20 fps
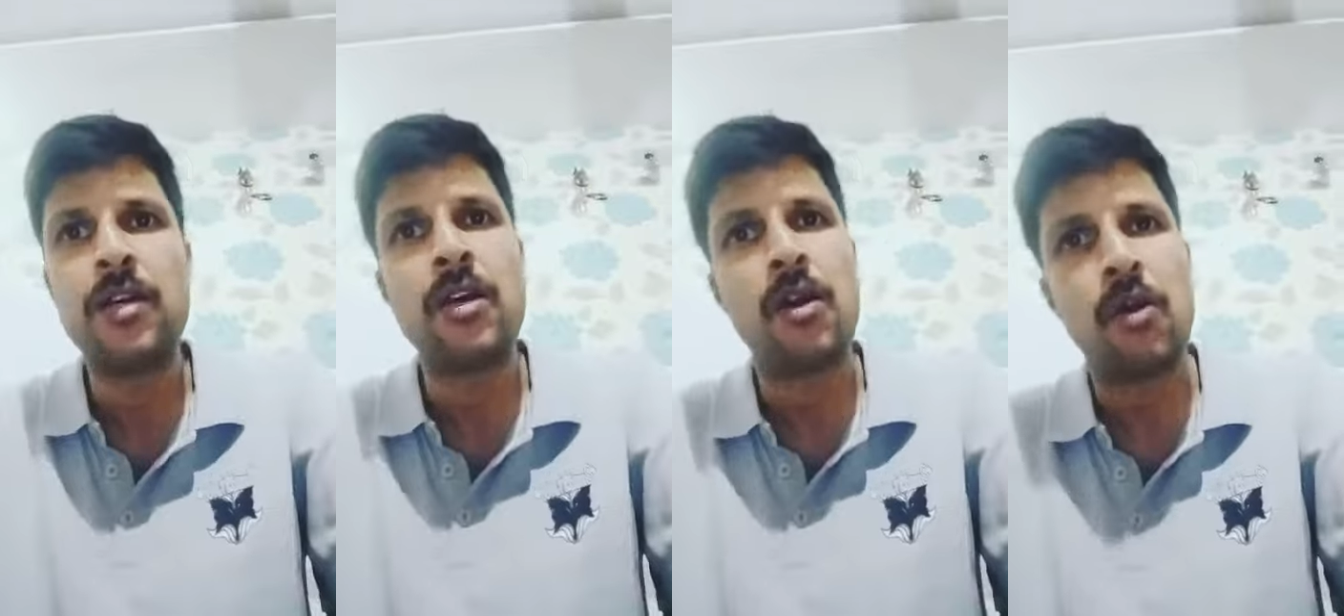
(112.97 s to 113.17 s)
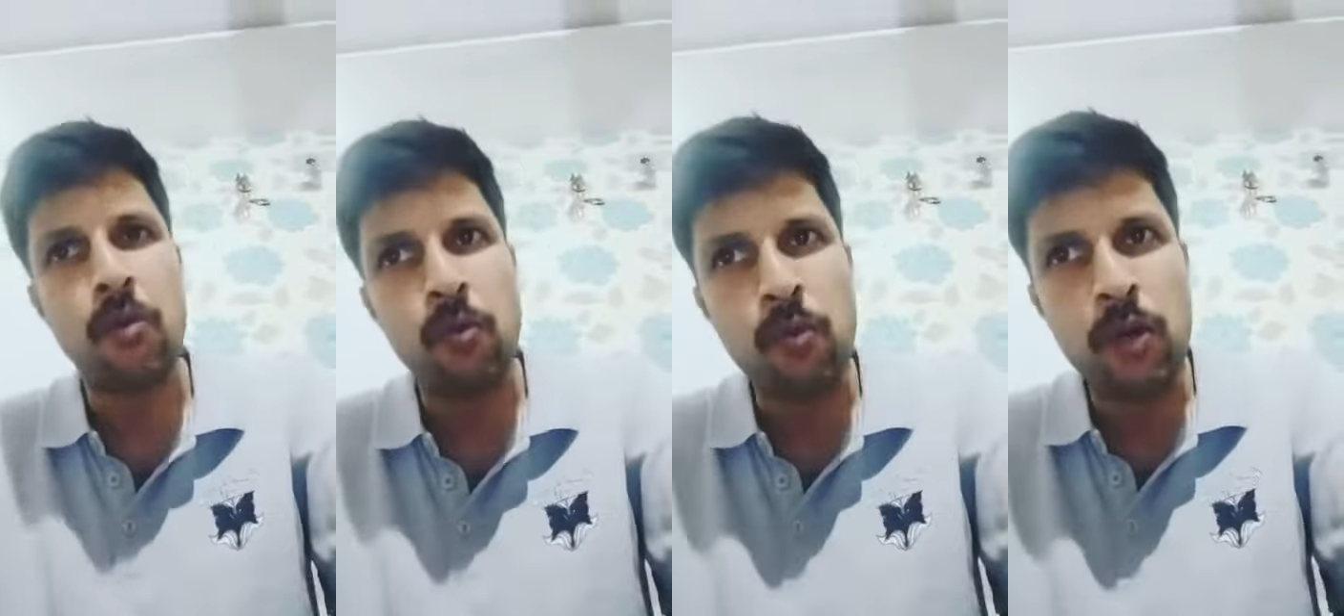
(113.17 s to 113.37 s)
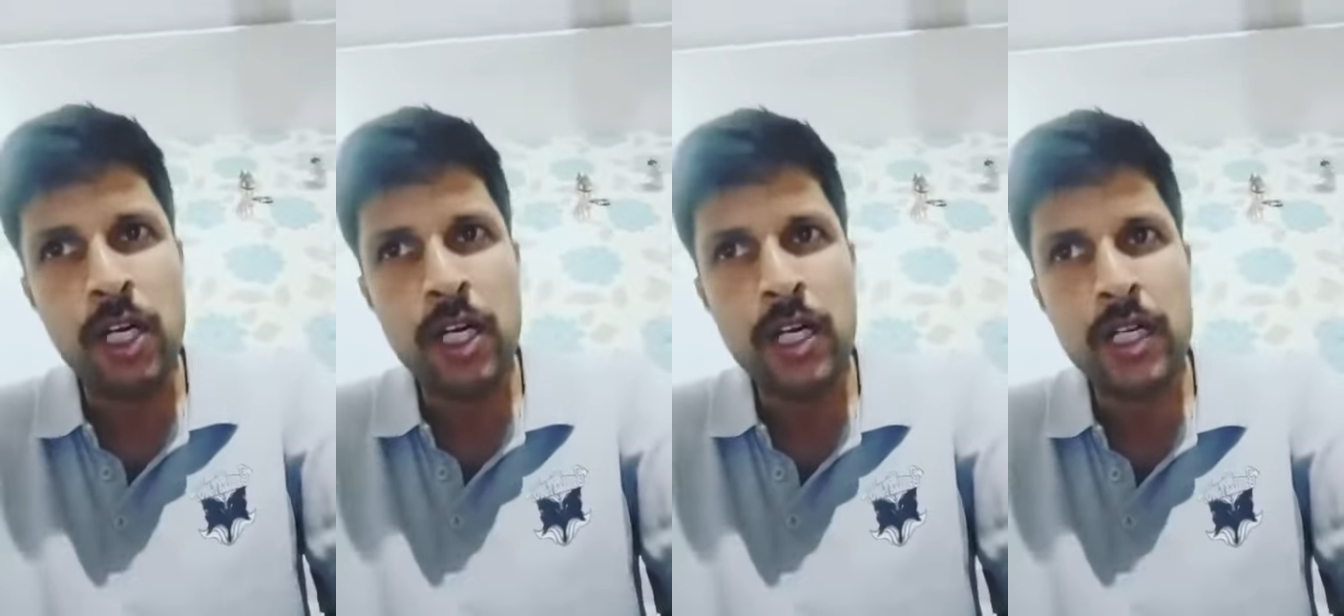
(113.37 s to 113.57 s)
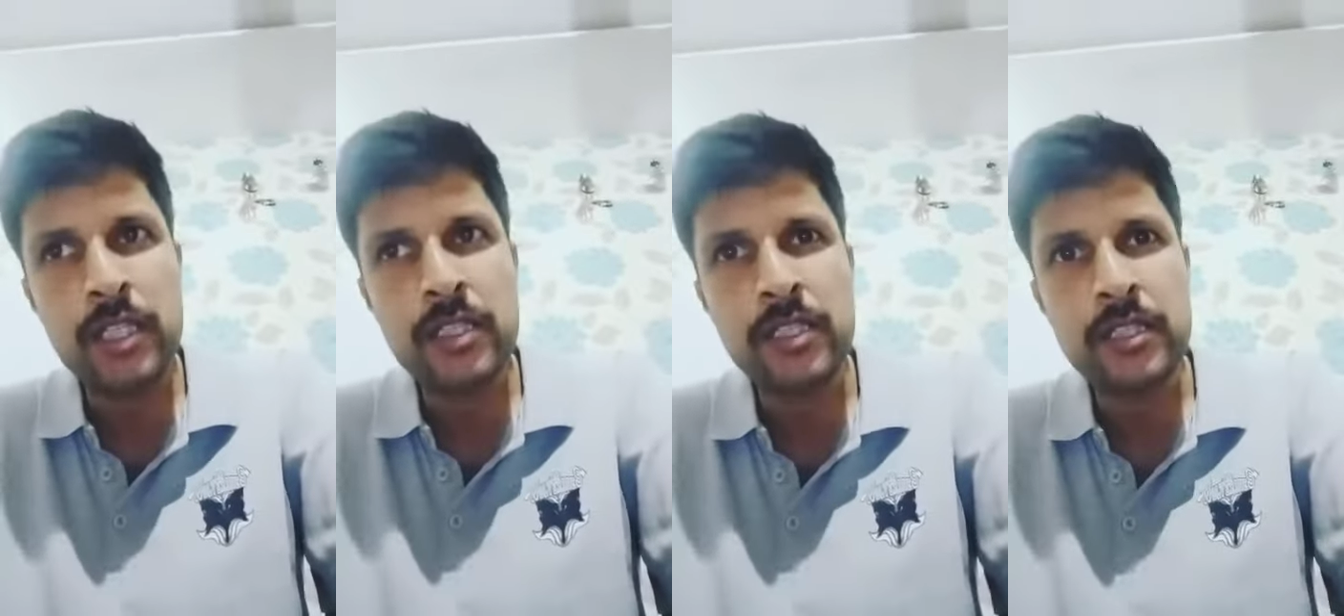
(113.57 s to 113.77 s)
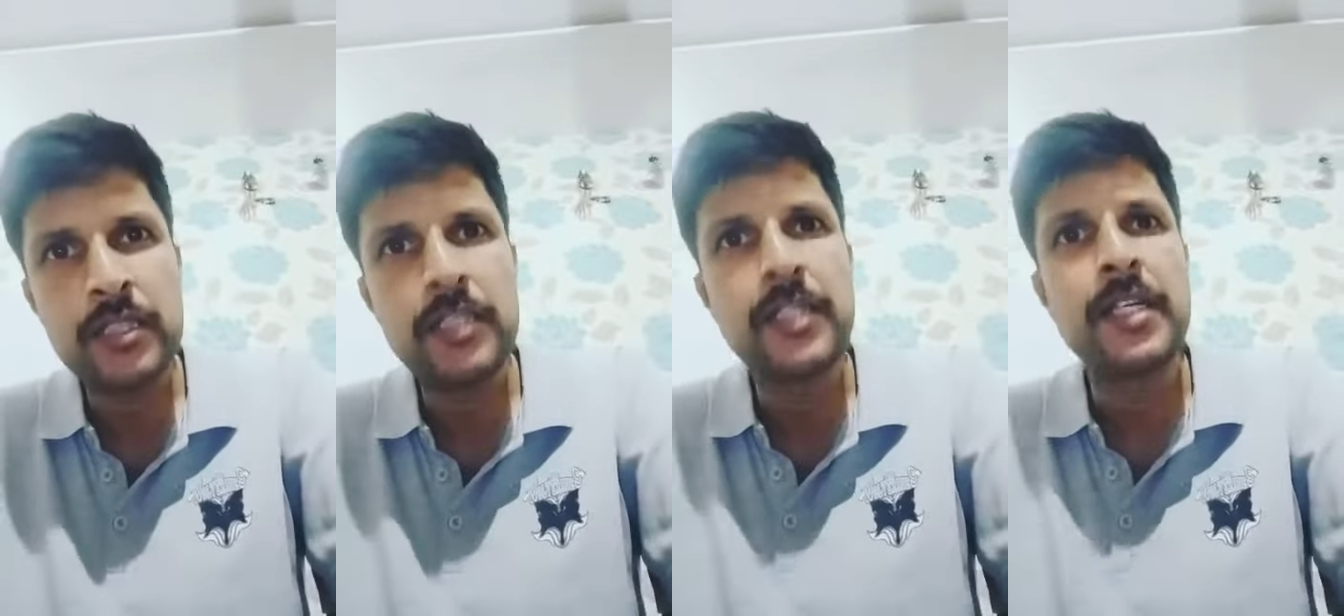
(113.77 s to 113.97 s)
work,
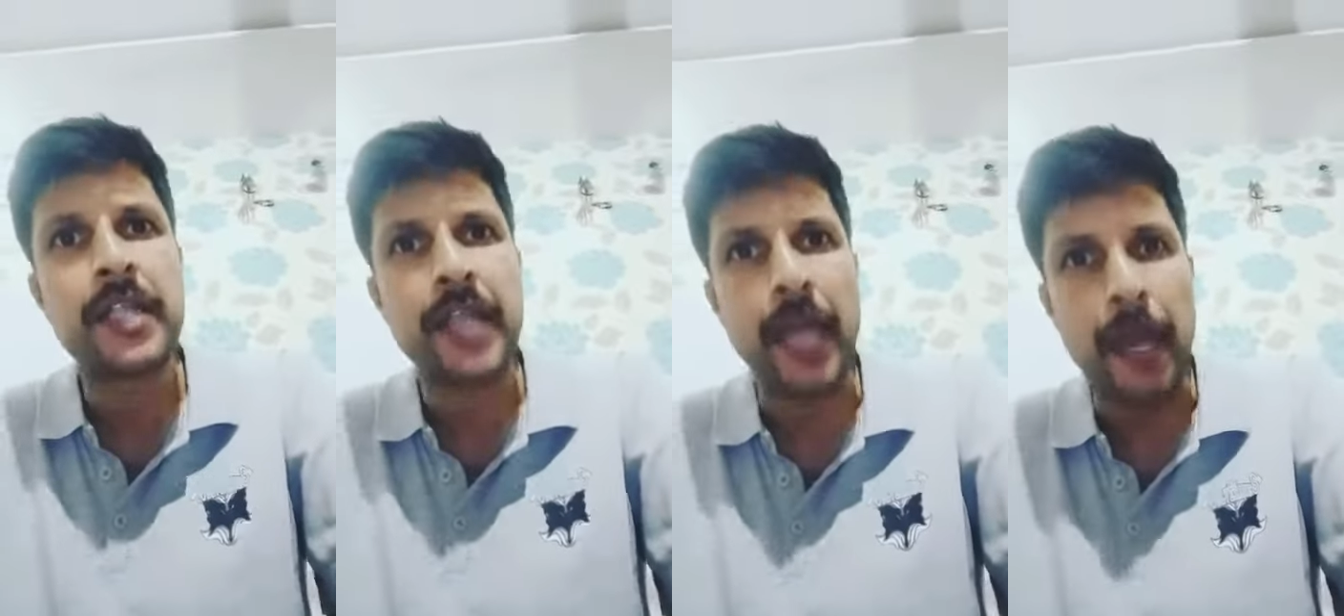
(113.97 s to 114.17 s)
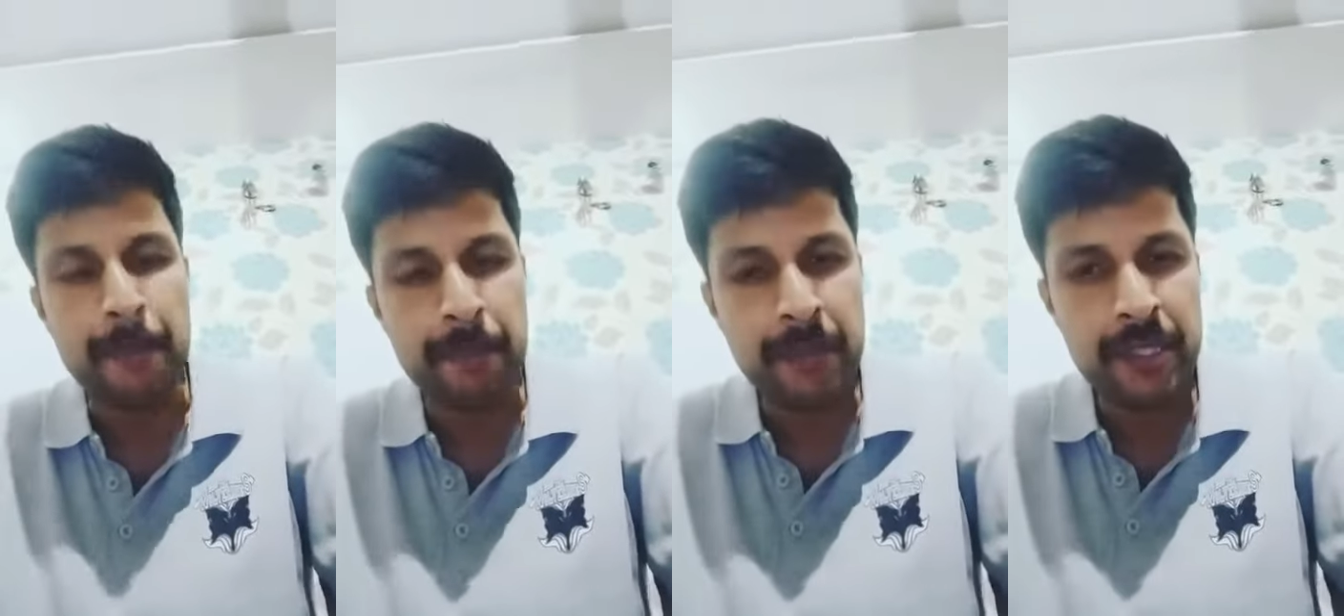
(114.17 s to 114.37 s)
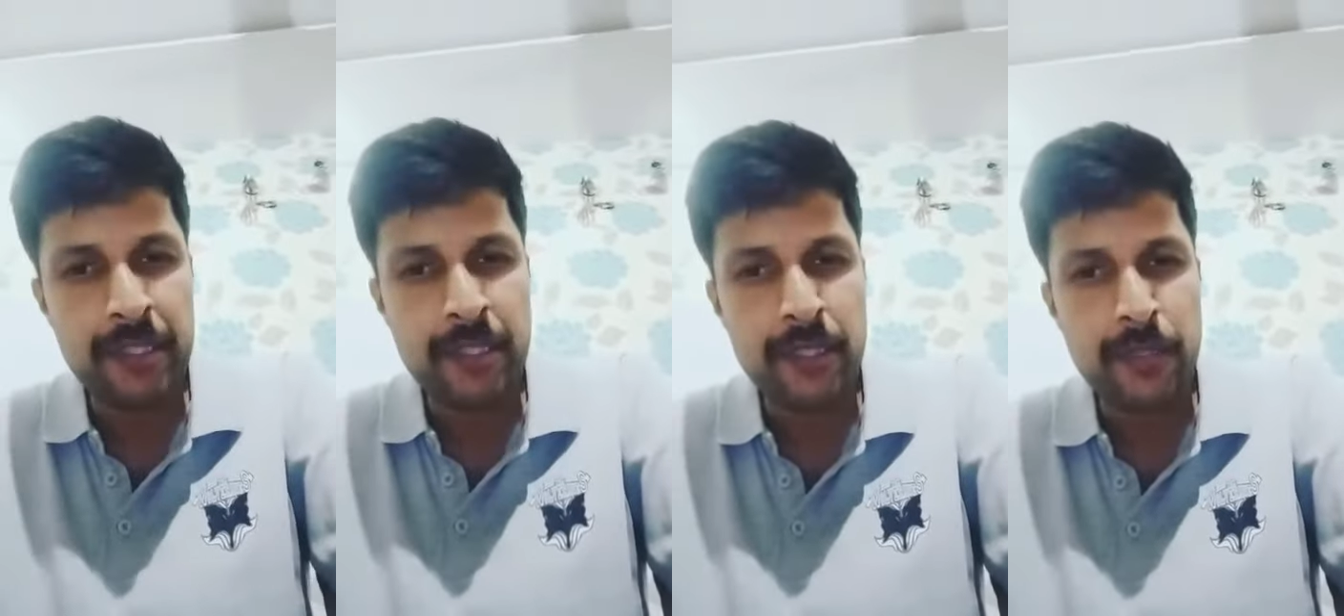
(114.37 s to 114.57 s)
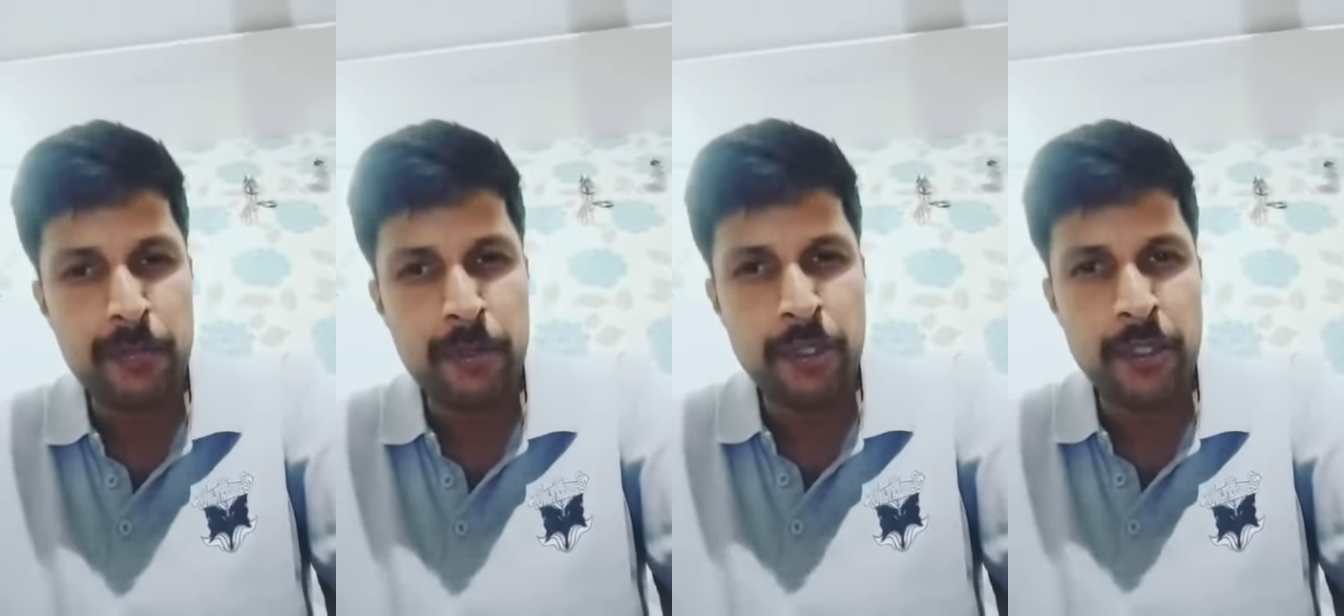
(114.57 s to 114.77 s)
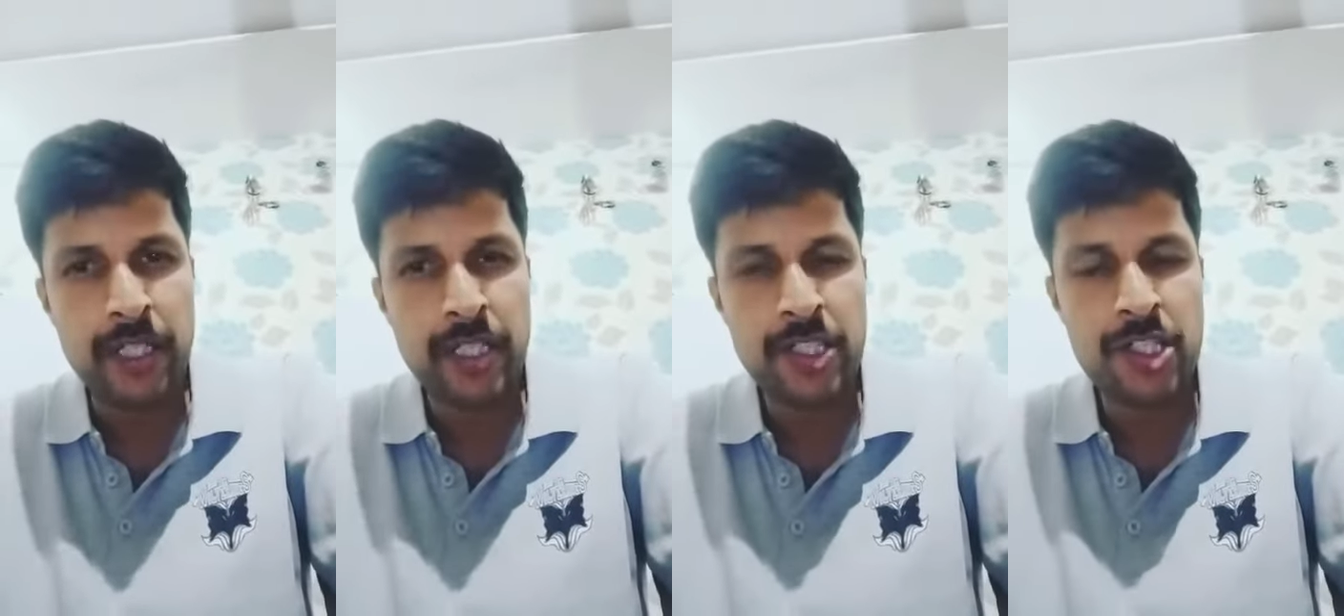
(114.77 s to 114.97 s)
capital
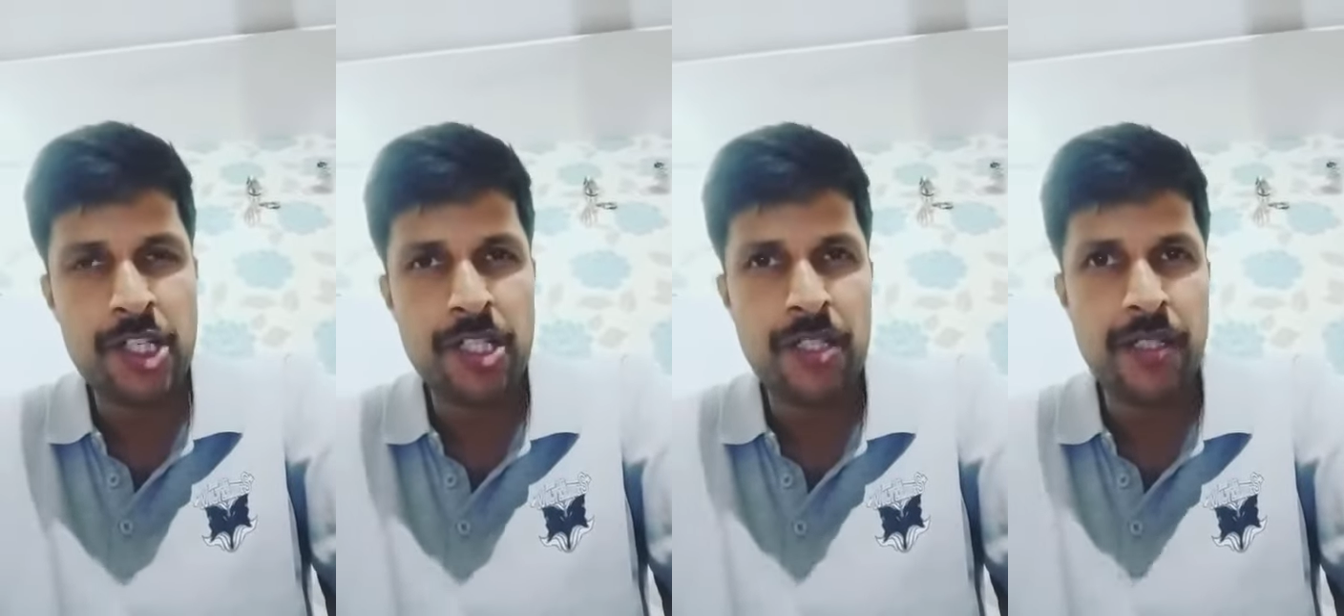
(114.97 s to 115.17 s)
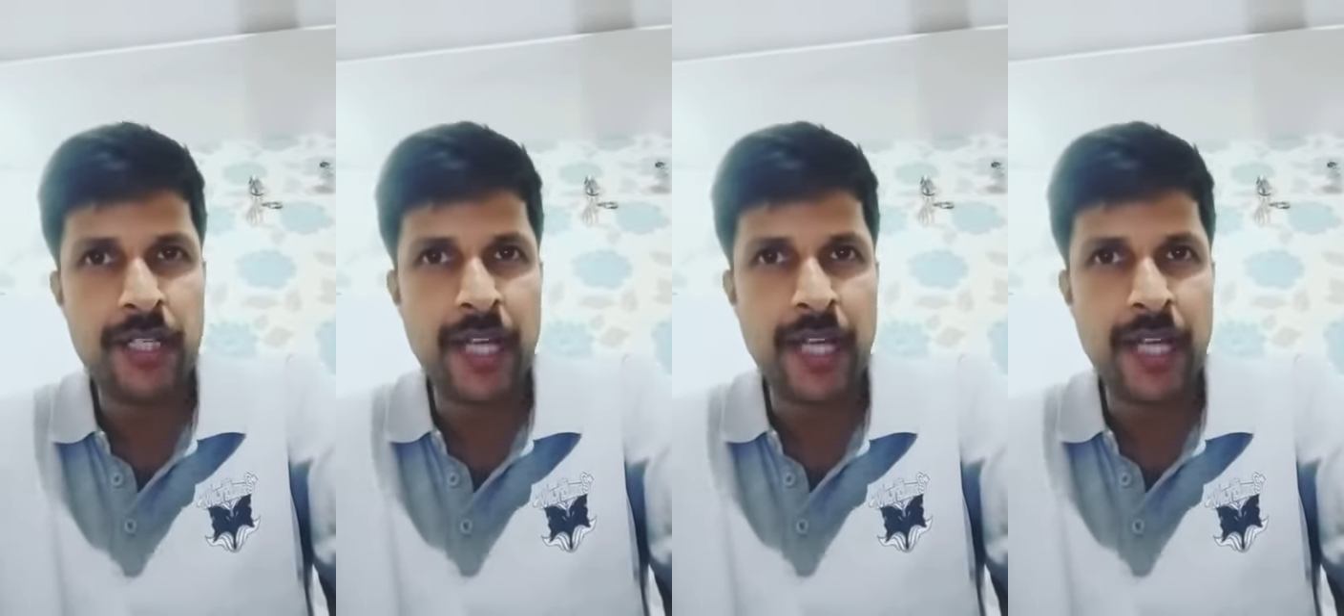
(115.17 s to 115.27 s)
production,